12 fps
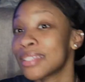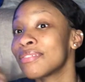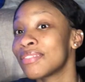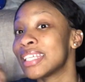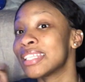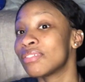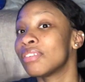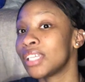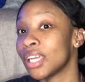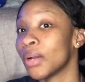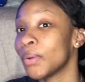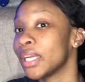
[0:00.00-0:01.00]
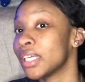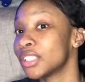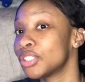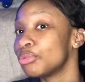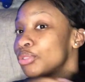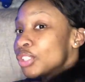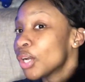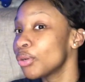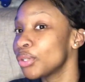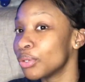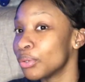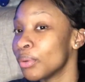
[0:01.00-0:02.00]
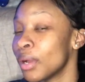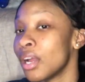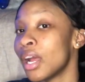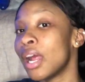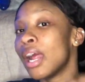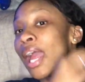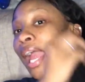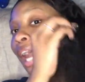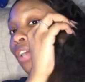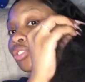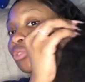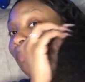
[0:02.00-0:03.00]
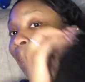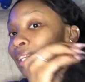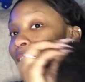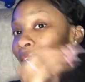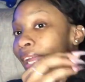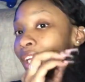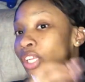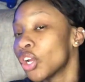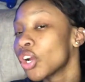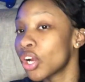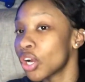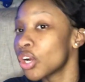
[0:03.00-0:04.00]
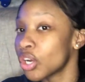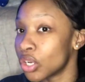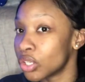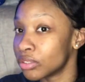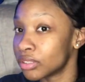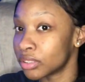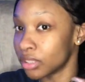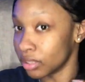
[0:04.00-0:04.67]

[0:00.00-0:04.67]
of this video is to show you how to maintain your curls.